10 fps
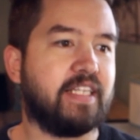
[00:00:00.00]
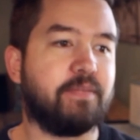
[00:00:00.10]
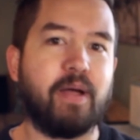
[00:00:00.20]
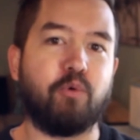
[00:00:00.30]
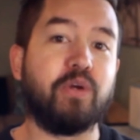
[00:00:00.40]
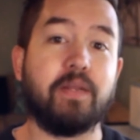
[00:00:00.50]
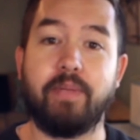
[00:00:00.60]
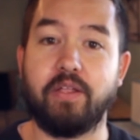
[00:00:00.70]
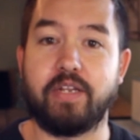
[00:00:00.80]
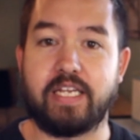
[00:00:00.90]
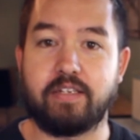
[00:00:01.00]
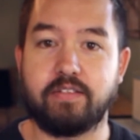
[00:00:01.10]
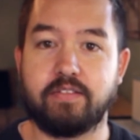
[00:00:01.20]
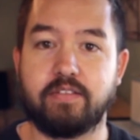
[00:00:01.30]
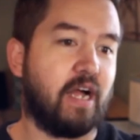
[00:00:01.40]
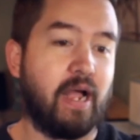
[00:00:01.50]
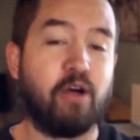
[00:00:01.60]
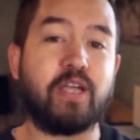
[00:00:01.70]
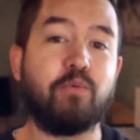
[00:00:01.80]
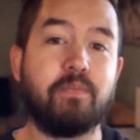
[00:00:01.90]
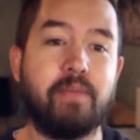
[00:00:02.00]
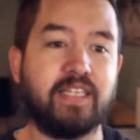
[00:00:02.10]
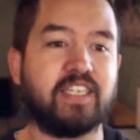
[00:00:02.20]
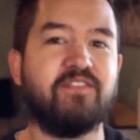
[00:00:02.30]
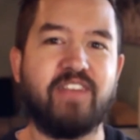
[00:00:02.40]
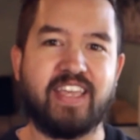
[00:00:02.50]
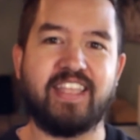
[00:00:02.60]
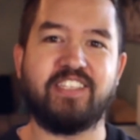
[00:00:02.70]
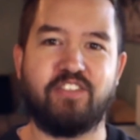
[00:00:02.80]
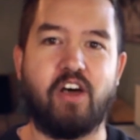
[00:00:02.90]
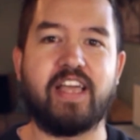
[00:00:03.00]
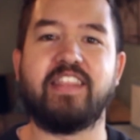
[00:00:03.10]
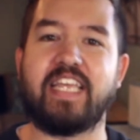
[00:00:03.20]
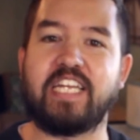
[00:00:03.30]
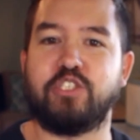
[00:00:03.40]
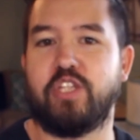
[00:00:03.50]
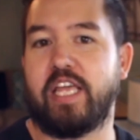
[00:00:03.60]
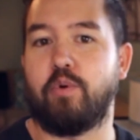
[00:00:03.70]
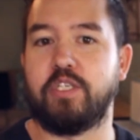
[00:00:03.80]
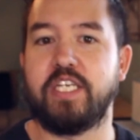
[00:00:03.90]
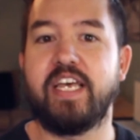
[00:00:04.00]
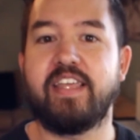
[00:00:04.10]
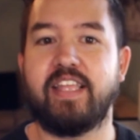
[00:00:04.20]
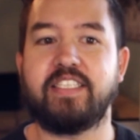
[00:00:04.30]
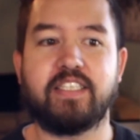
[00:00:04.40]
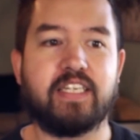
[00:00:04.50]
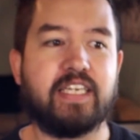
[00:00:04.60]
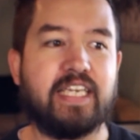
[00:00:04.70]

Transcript: about readability. How can we best convey this thought in the English language that's